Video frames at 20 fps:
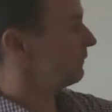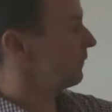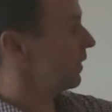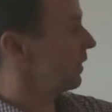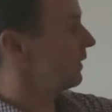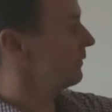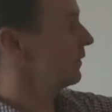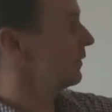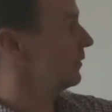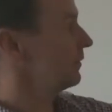
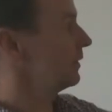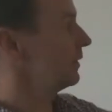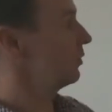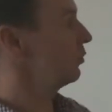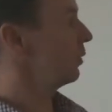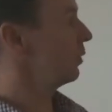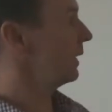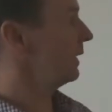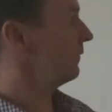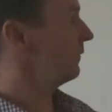5 goes into
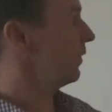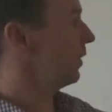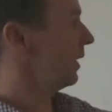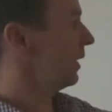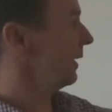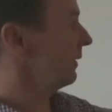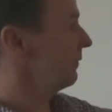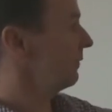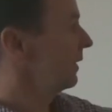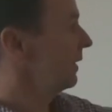25,
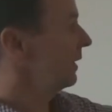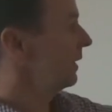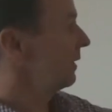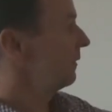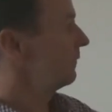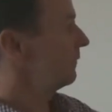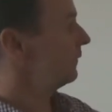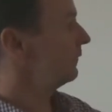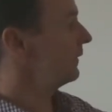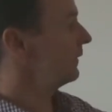
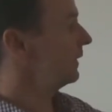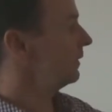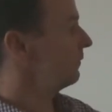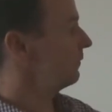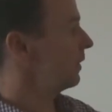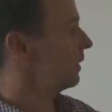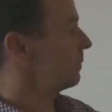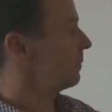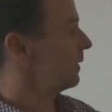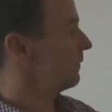15
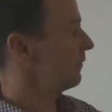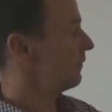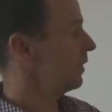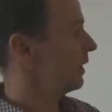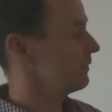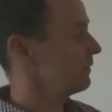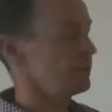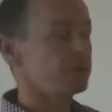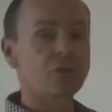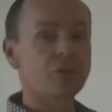divided by
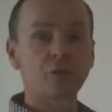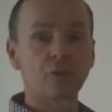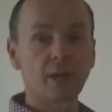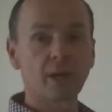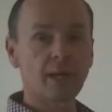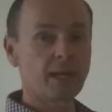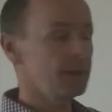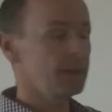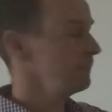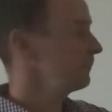5 is
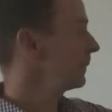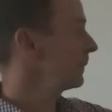3,